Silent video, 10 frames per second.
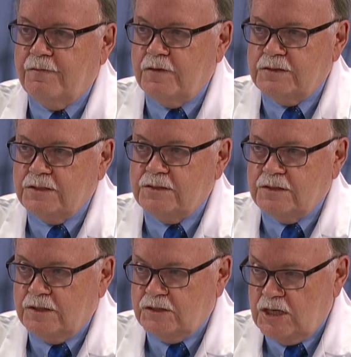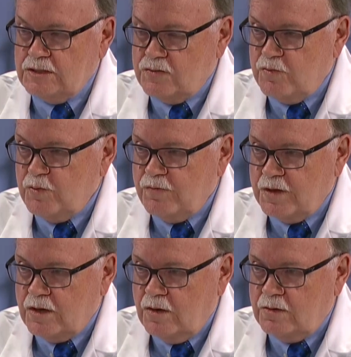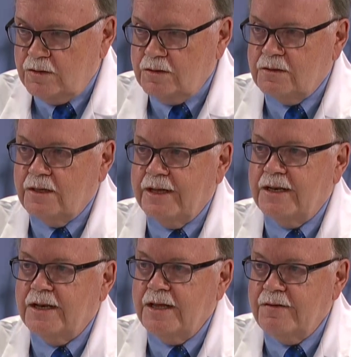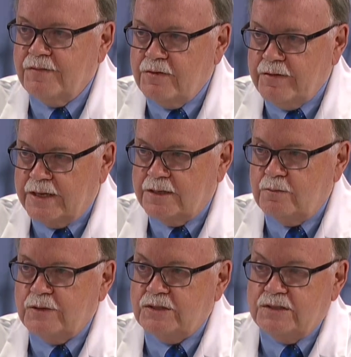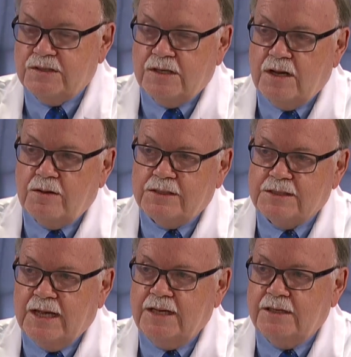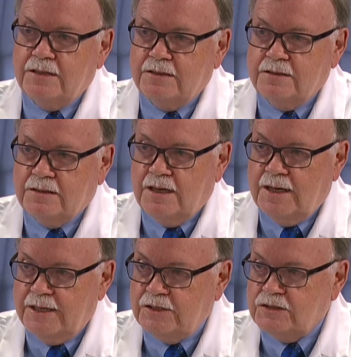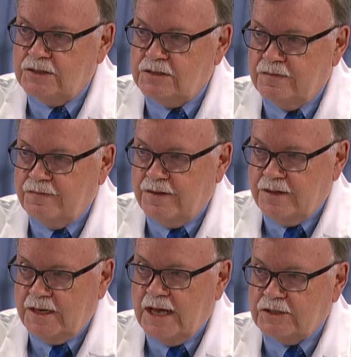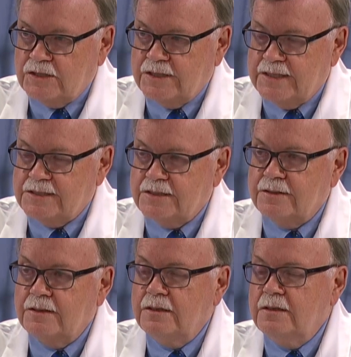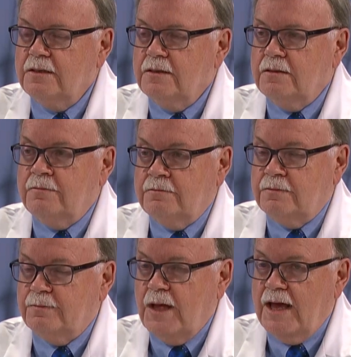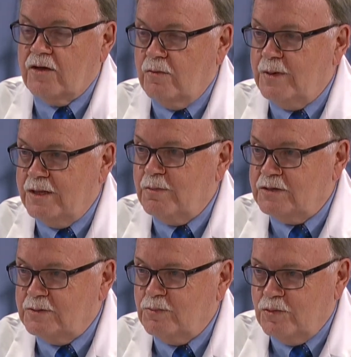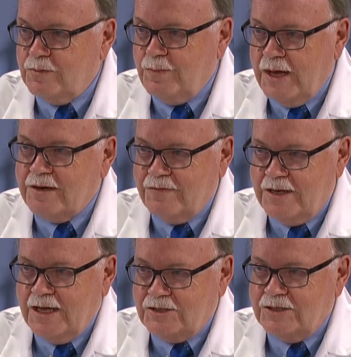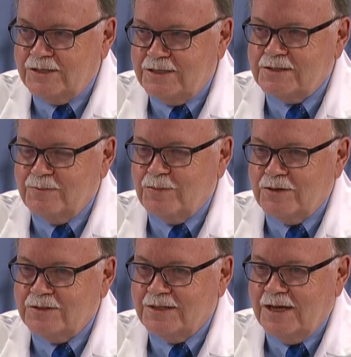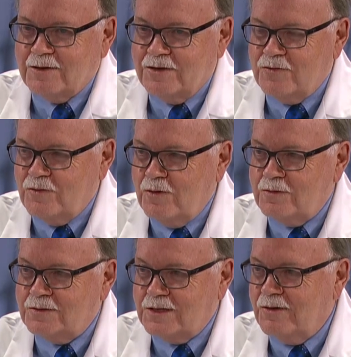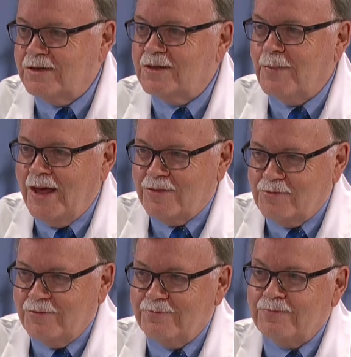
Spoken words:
first is to just remove the colon and leave the rectum, which is the lowest 8 inches of the large intestine. Arguably the most important part of the large intestine because that controls going to the bathroom.